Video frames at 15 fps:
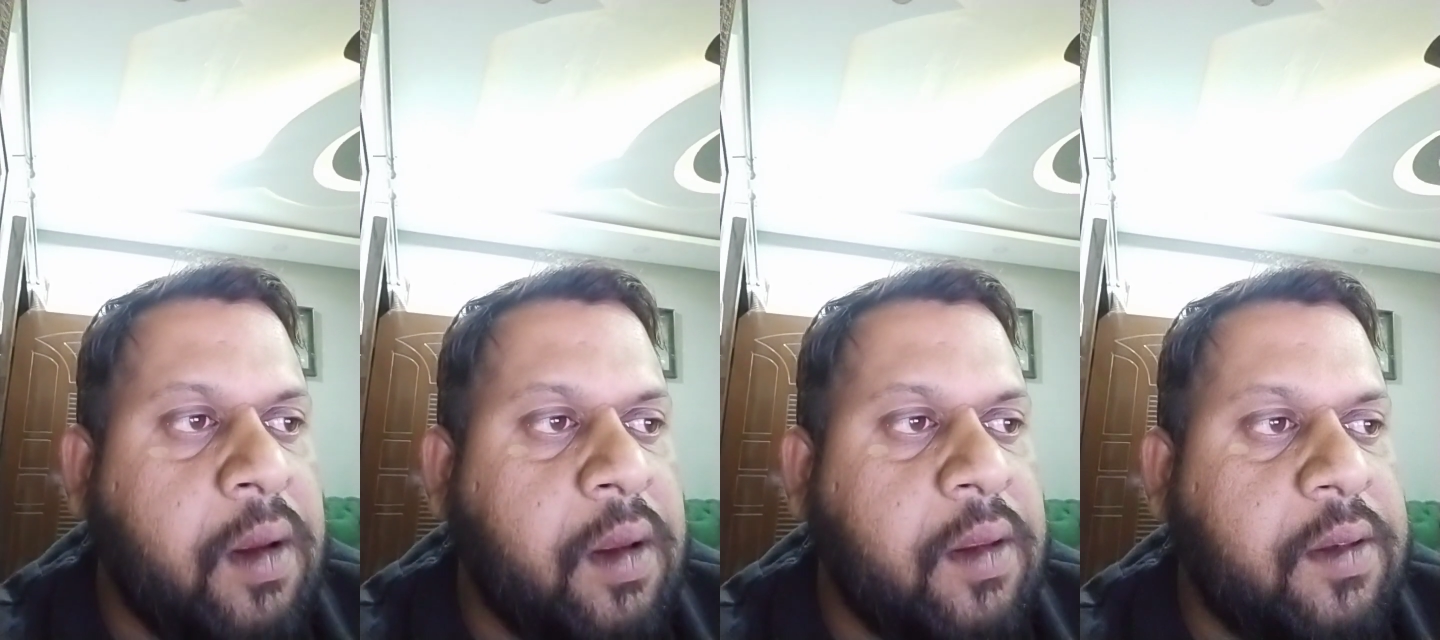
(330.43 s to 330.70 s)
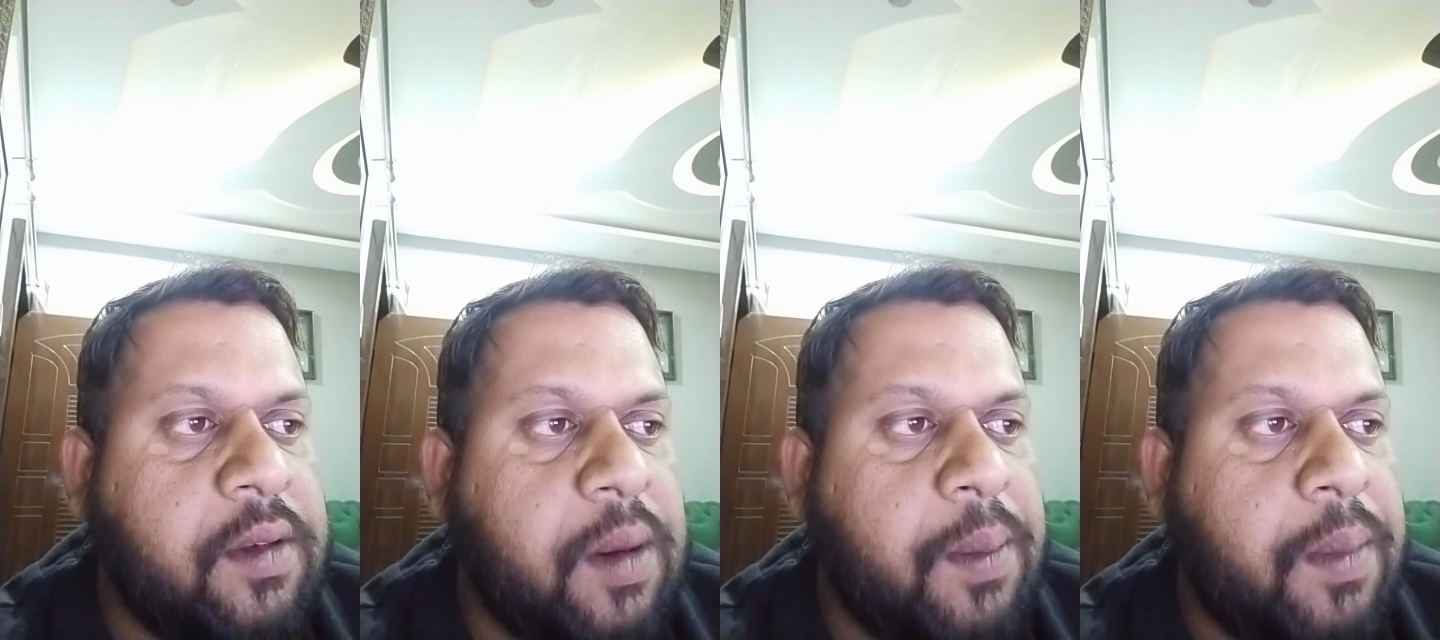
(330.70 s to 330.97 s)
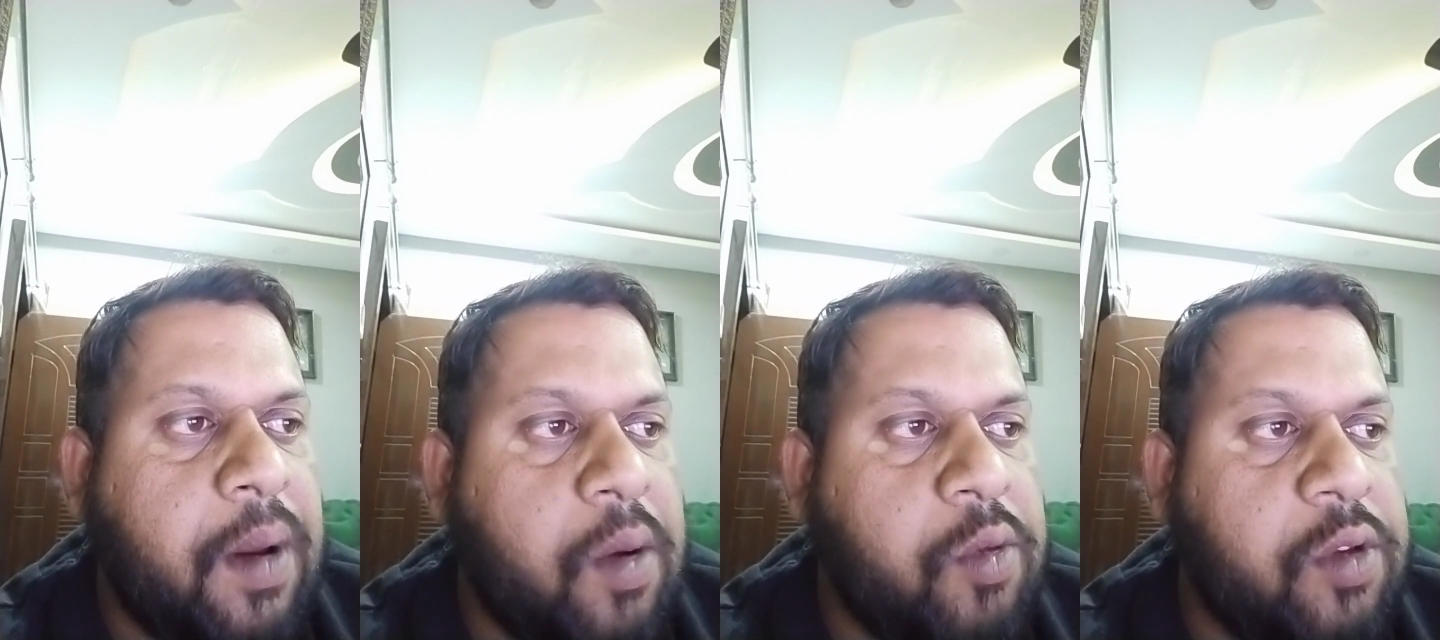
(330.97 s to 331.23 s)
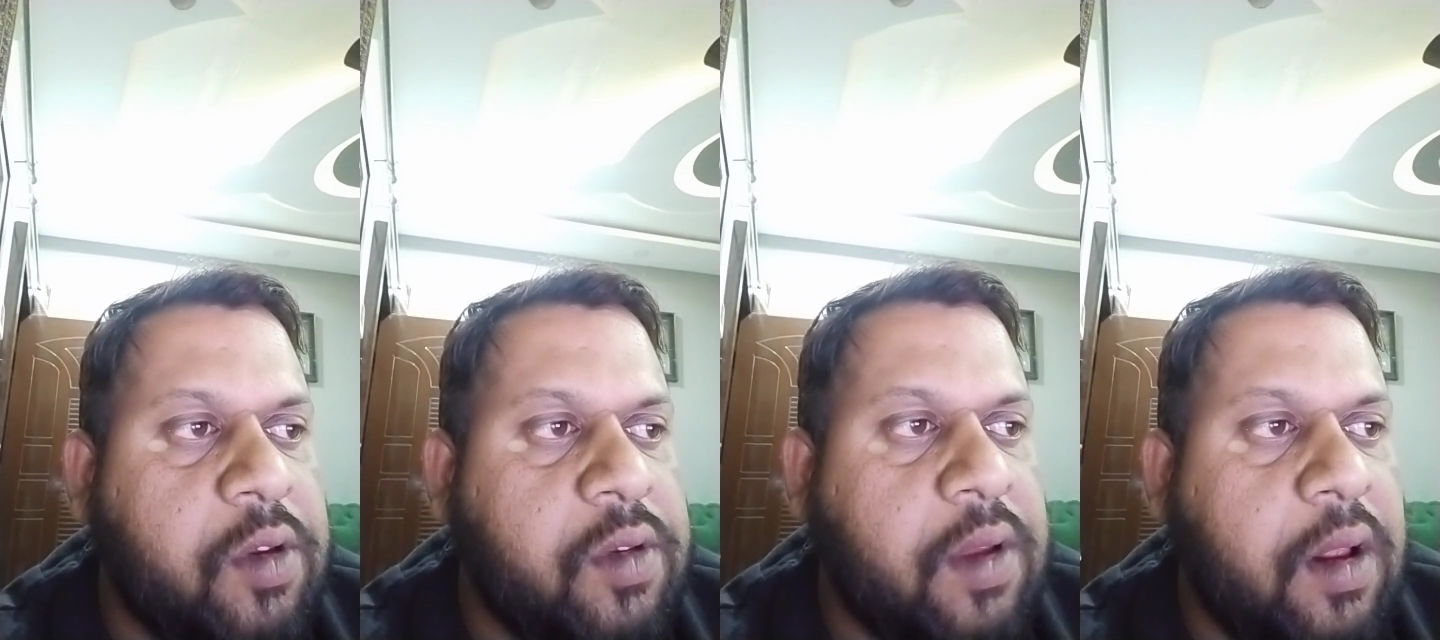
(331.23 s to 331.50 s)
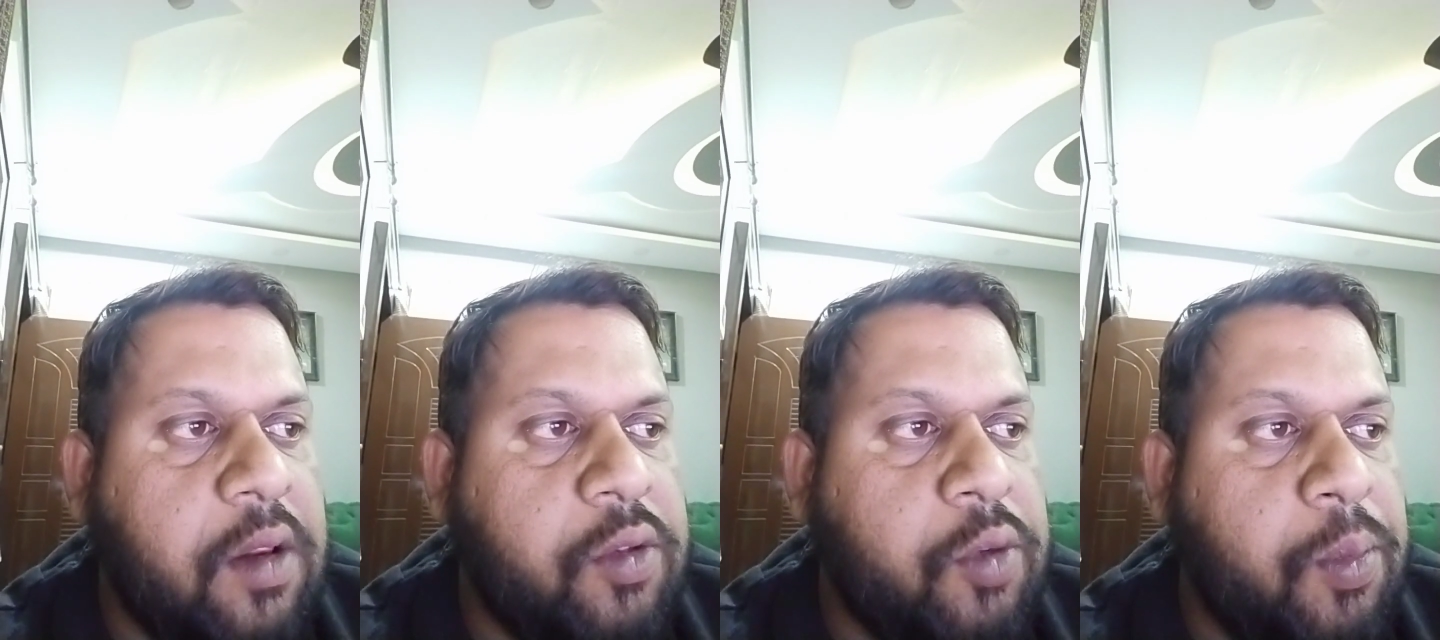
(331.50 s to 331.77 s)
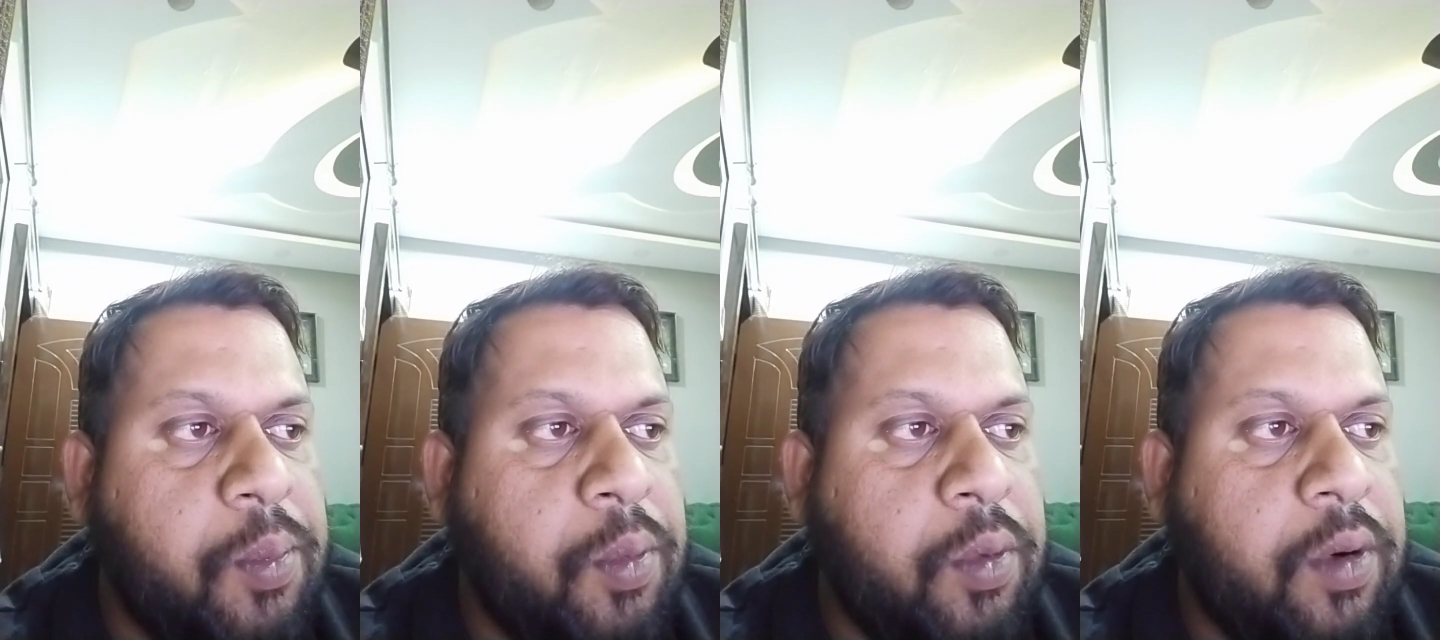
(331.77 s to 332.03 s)
Some browsers
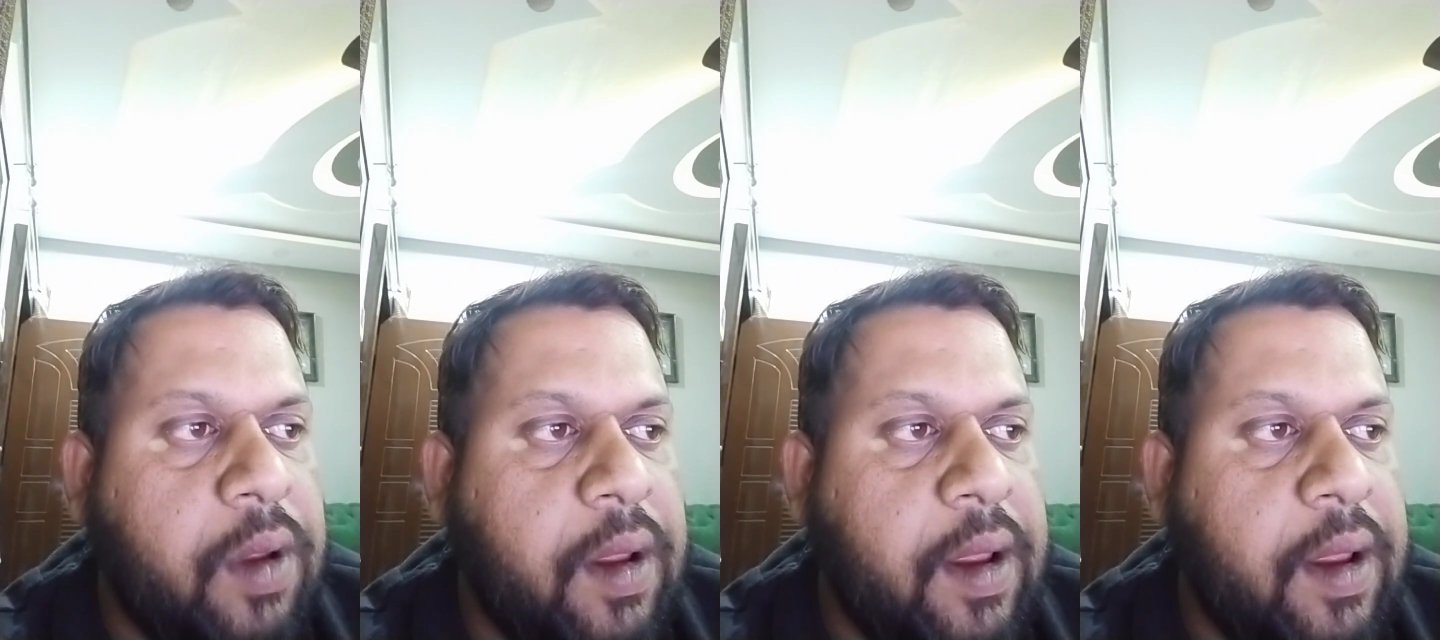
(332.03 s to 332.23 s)
also put